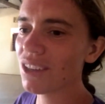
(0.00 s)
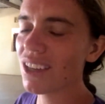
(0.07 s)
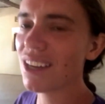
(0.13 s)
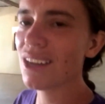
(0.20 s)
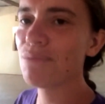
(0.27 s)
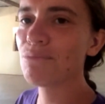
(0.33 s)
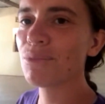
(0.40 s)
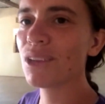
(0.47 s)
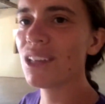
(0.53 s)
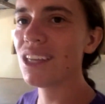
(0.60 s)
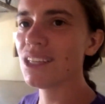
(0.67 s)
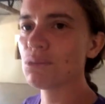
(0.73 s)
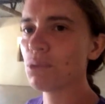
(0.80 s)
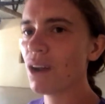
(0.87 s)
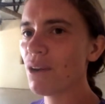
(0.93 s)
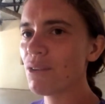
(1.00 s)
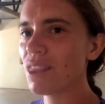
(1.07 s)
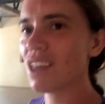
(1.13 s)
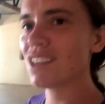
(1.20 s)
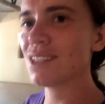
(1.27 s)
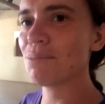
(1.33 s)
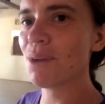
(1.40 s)
And please pray with
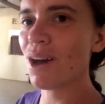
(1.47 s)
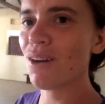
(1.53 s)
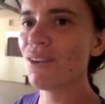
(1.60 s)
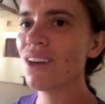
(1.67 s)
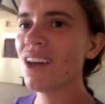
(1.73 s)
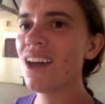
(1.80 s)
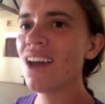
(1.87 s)
us about